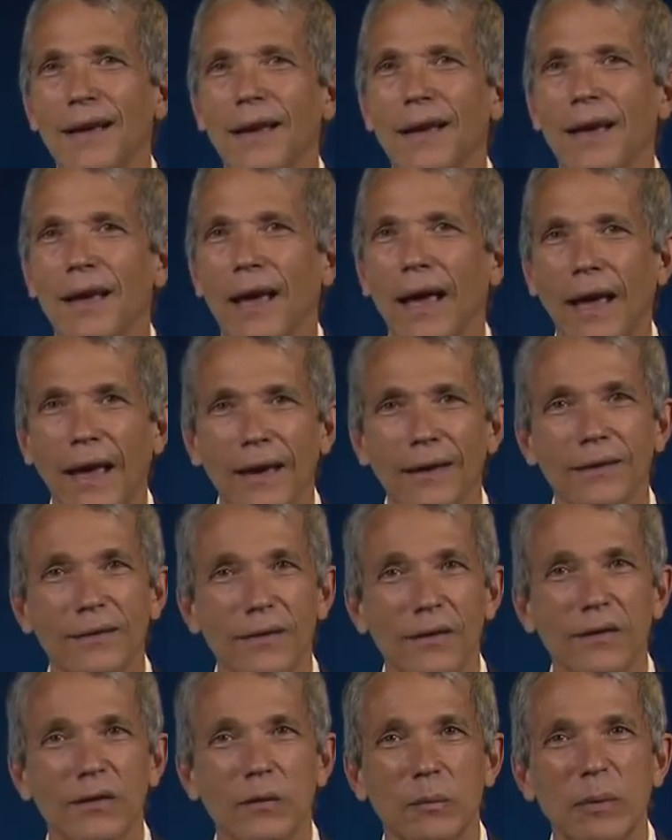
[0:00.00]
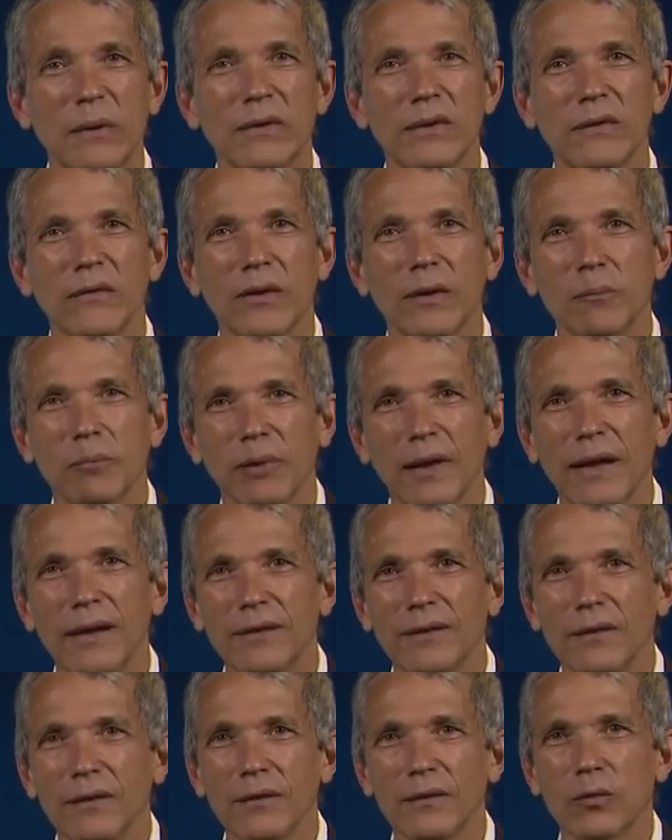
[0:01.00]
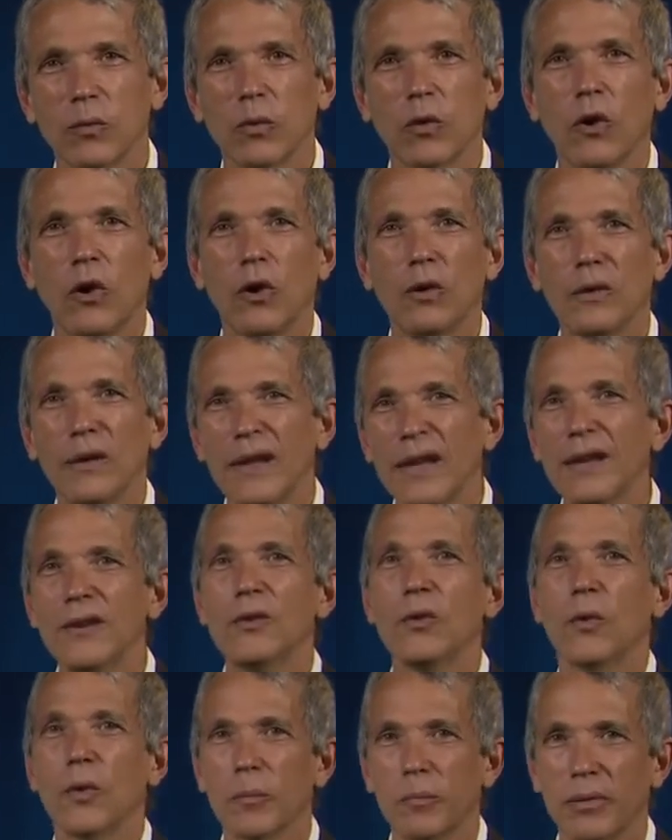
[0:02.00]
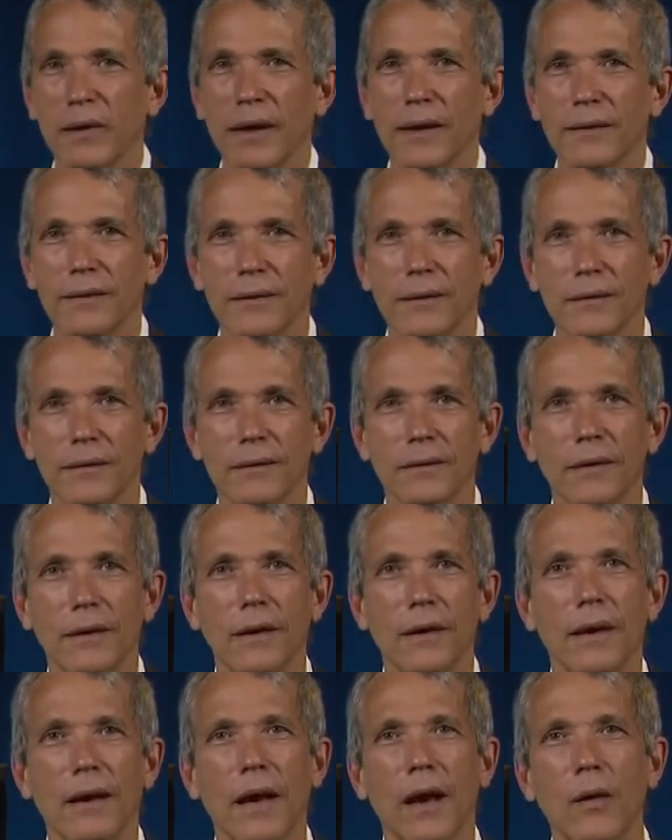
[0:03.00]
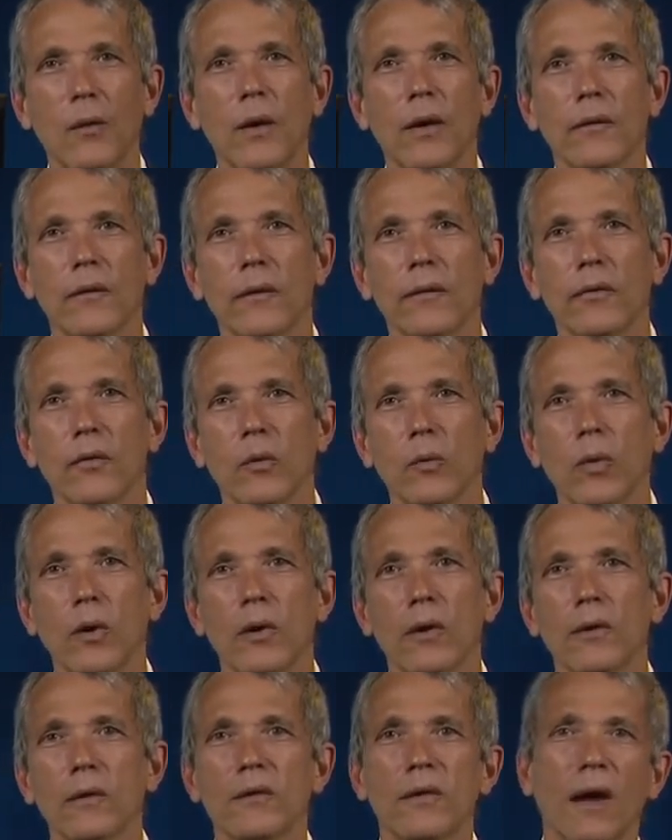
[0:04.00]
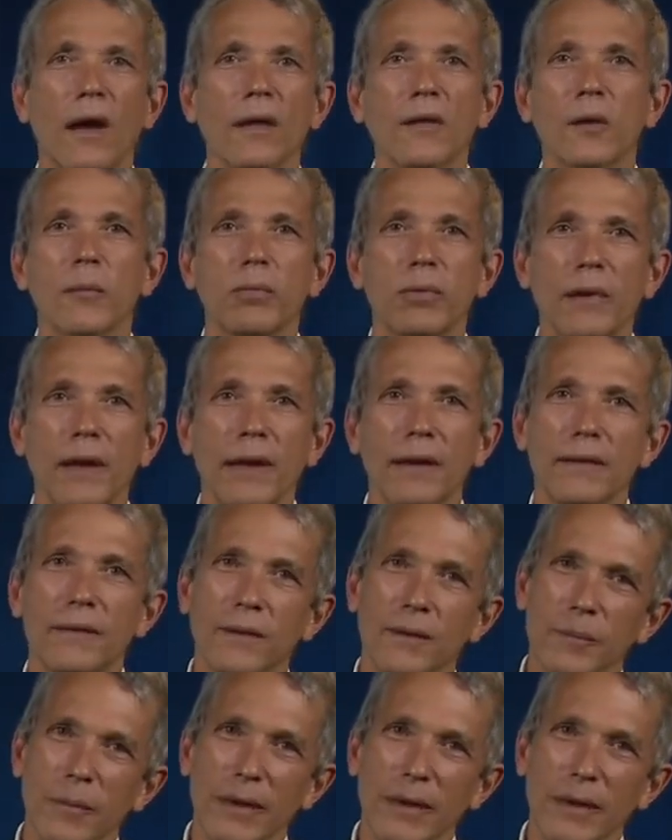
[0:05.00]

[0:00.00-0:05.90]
as the specific places were all indoor places. However, if the words other place had been